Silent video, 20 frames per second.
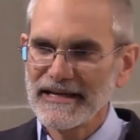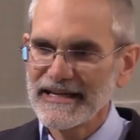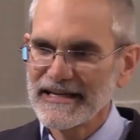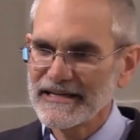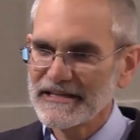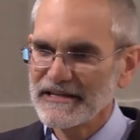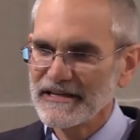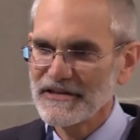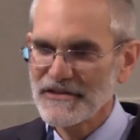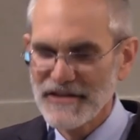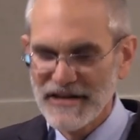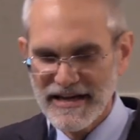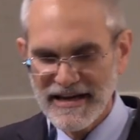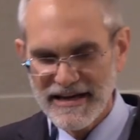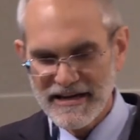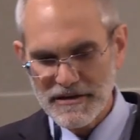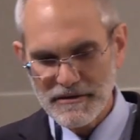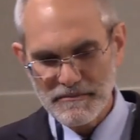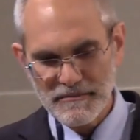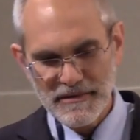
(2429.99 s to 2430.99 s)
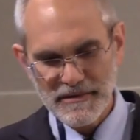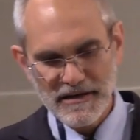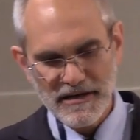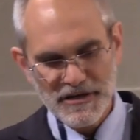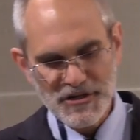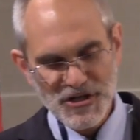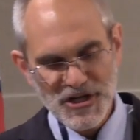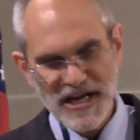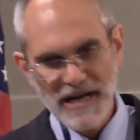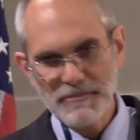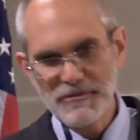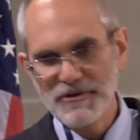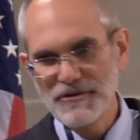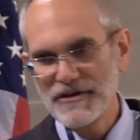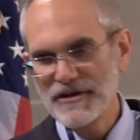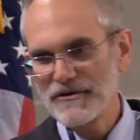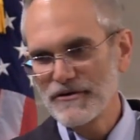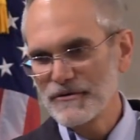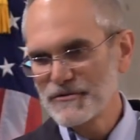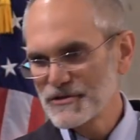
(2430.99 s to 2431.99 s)
And uh, they had a, a, chapel
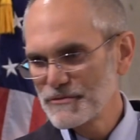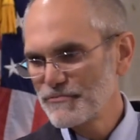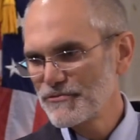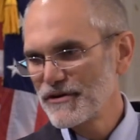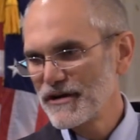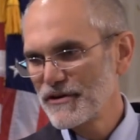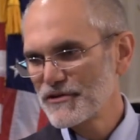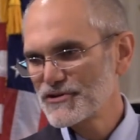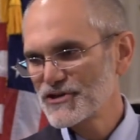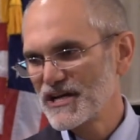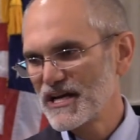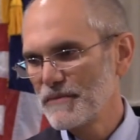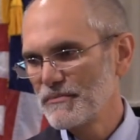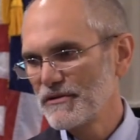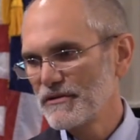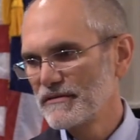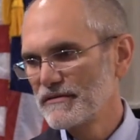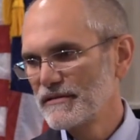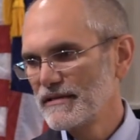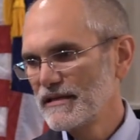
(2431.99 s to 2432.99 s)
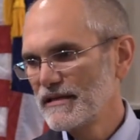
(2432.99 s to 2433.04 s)
there, it was a prayer chapel.